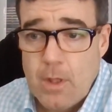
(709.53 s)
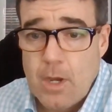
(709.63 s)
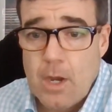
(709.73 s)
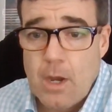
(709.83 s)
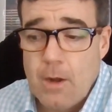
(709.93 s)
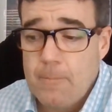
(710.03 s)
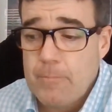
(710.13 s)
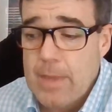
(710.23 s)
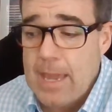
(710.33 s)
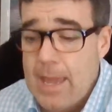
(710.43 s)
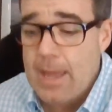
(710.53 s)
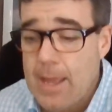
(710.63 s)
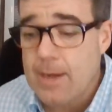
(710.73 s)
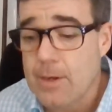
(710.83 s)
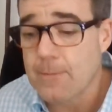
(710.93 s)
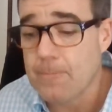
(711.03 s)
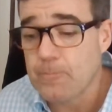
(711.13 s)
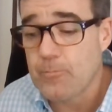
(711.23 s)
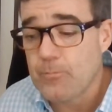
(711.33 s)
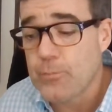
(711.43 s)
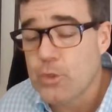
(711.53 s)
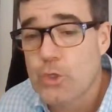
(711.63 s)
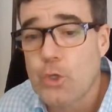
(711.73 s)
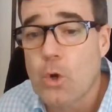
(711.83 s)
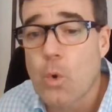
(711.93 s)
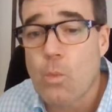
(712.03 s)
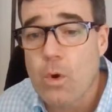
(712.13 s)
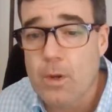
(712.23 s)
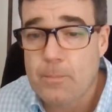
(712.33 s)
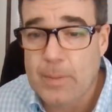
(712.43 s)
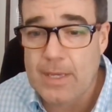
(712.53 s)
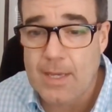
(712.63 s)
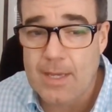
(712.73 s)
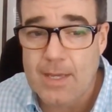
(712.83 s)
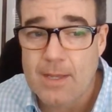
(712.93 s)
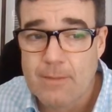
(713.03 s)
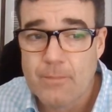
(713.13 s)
And you don't want to be